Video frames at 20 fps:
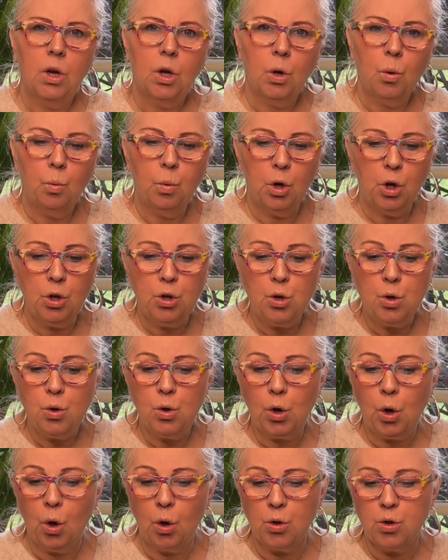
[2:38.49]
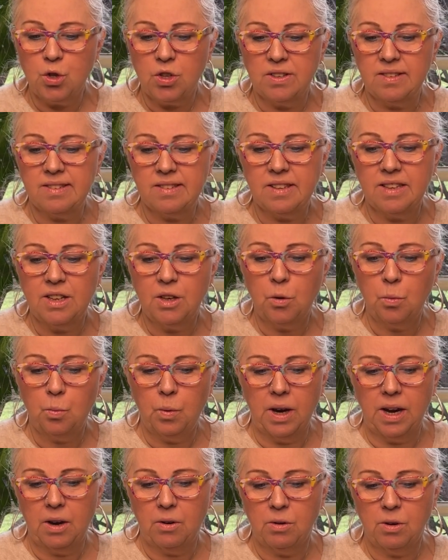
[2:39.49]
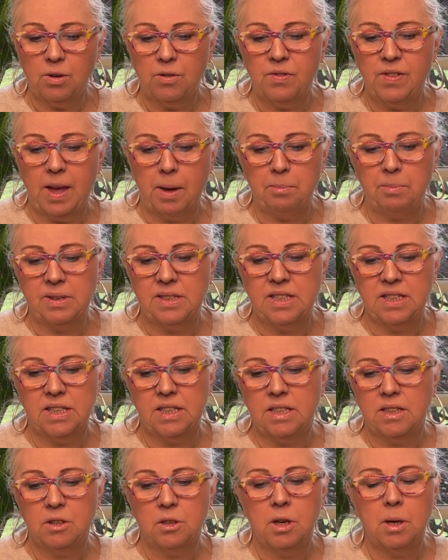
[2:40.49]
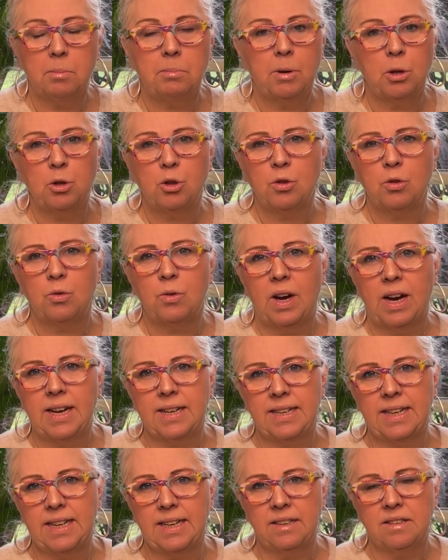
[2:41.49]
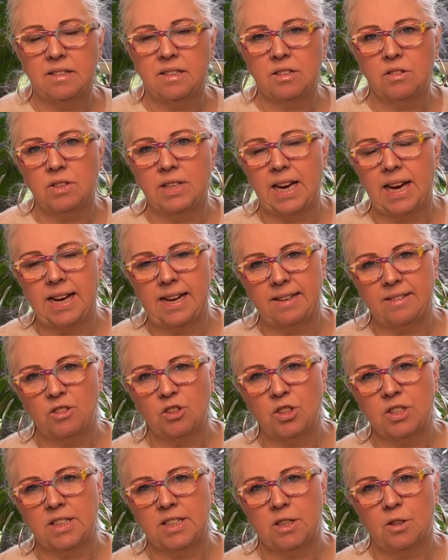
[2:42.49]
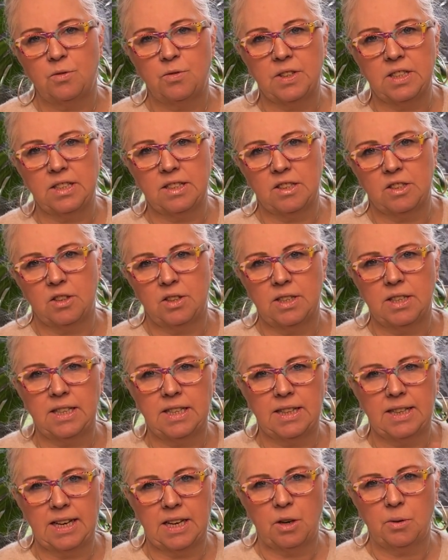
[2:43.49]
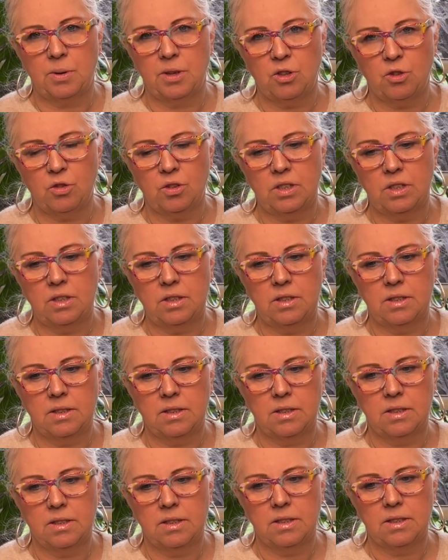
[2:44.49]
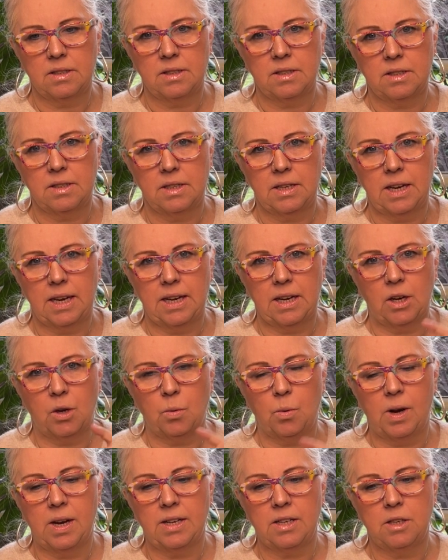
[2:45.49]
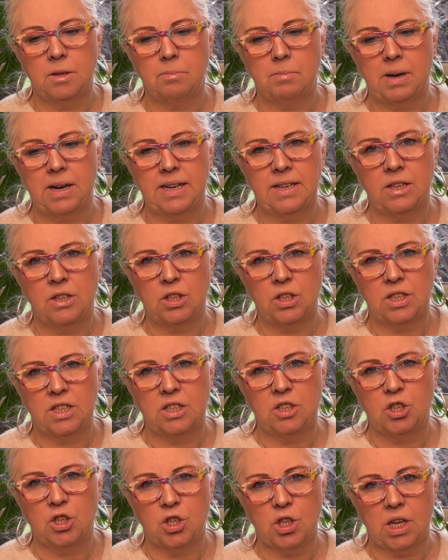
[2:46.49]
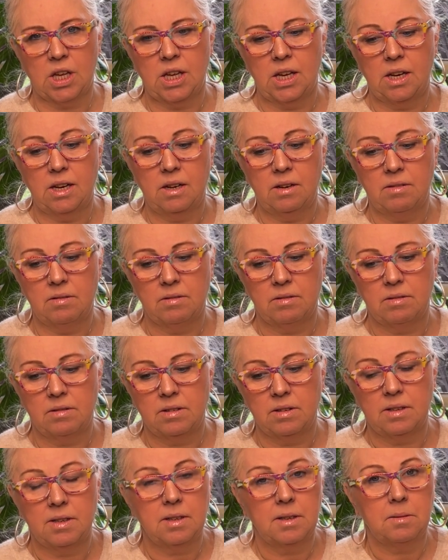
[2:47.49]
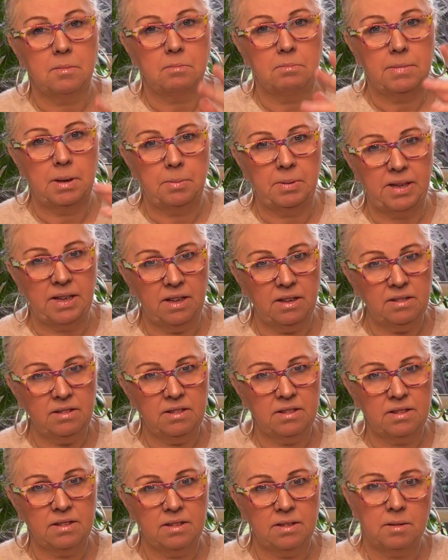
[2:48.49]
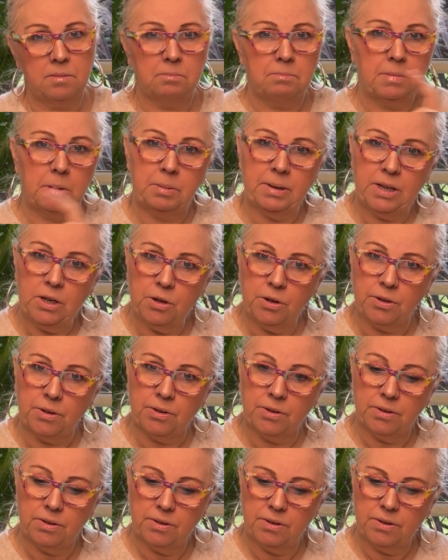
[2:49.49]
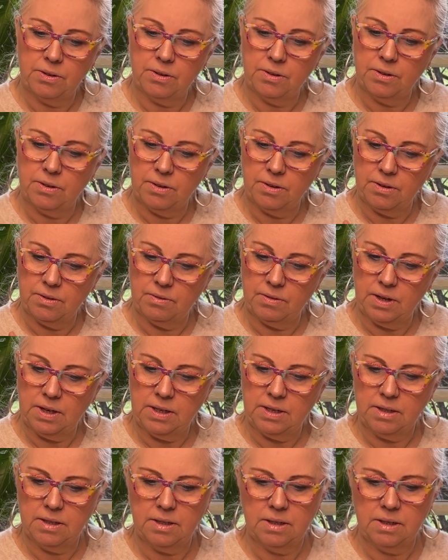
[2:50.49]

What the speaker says: Were you consciously aware of that particular emotional unease till you asked yourself externally that question and quieten your mind and you did your check-in? Maybe yes, maybe no, right?